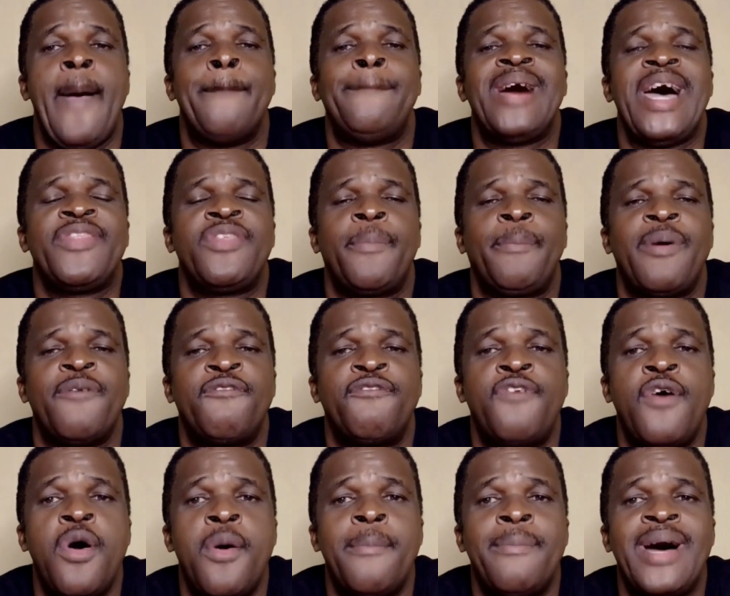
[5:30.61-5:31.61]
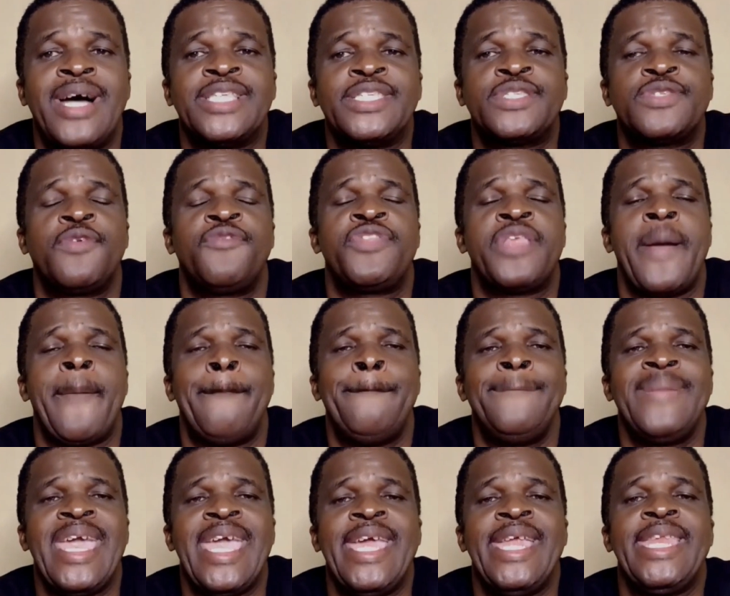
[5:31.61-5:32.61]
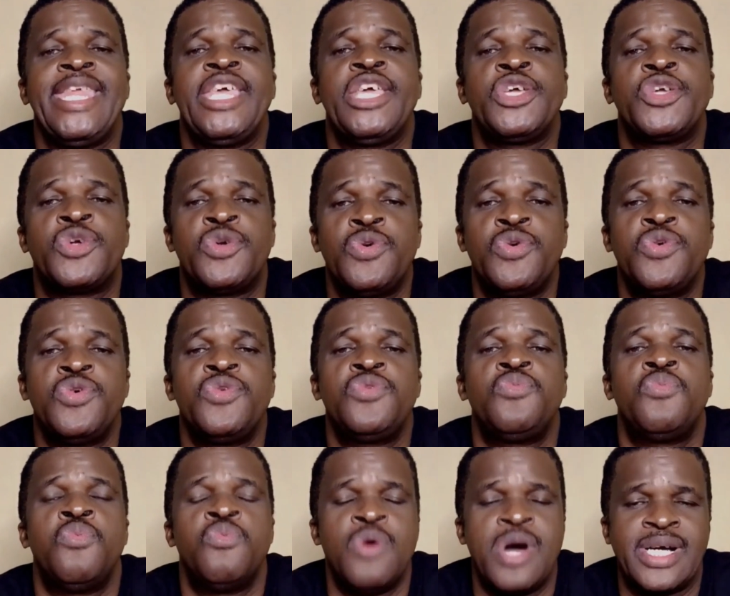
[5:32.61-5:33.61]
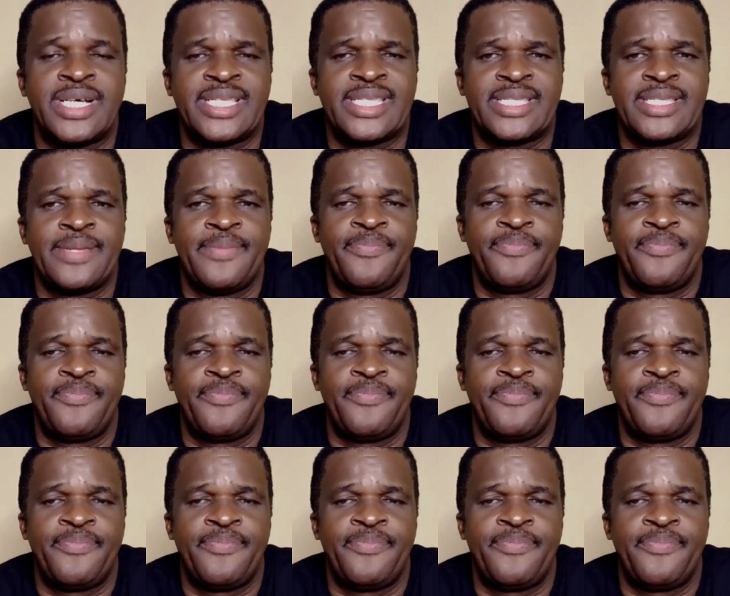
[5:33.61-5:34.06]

by the performance of their many good works.